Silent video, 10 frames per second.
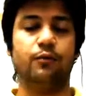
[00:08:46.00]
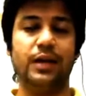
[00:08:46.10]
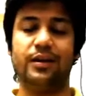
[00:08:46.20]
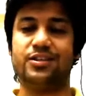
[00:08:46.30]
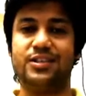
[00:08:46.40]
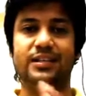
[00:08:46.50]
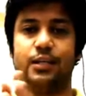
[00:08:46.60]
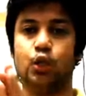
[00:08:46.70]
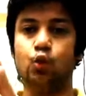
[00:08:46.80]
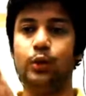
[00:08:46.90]
understand the
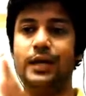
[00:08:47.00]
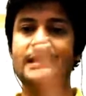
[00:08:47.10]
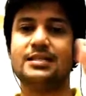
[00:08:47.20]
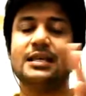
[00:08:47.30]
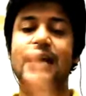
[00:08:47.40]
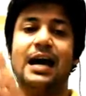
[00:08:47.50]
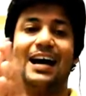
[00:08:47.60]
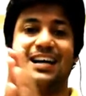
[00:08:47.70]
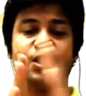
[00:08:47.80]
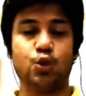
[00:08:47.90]
queue is a
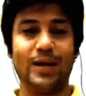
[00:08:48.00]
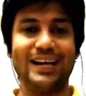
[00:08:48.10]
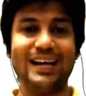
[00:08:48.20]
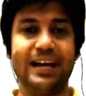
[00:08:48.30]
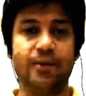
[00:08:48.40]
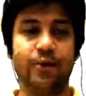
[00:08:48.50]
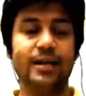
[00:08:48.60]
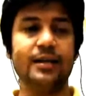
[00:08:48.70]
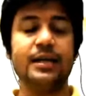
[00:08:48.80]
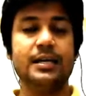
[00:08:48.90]
straight line, right?
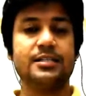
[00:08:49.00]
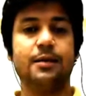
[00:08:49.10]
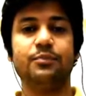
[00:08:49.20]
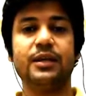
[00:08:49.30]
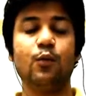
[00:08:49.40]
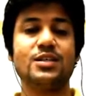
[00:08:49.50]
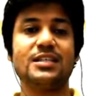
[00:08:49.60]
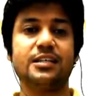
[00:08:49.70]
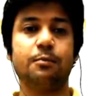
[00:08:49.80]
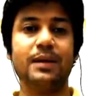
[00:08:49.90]
Something which is at the
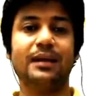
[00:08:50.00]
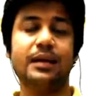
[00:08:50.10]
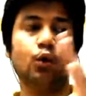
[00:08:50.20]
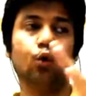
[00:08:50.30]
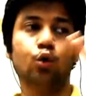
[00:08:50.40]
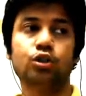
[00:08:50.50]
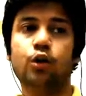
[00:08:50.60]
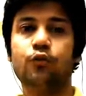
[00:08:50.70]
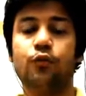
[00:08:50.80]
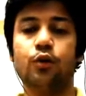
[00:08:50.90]
beginning goes out
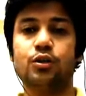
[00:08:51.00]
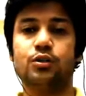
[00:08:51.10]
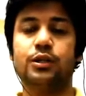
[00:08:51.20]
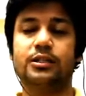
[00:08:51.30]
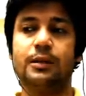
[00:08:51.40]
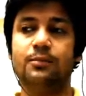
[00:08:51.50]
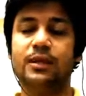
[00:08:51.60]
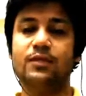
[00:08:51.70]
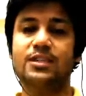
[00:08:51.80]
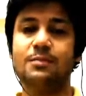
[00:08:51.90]
first, the something
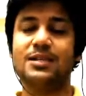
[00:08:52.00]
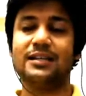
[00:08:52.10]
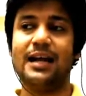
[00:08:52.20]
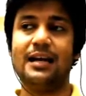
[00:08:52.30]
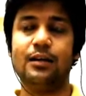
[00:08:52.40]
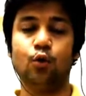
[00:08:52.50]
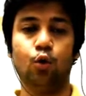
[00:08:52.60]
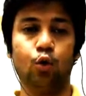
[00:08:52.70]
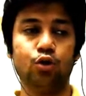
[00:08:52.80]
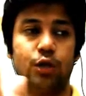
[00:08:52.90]
which comes at the end
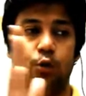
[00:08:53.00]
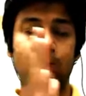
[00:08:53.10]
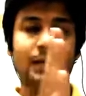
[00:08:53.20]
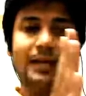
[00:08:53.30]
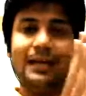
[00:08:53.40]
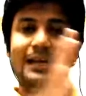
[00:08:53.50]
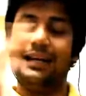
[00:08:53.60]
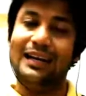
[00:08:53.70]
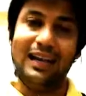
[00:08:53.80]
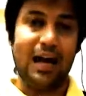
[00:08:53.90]
goes out
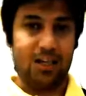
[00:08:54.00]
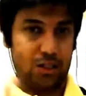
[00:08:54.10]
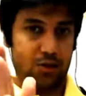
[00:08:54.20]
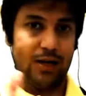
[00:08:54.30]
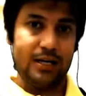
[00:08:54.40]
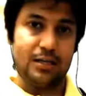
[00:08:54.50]
last, right?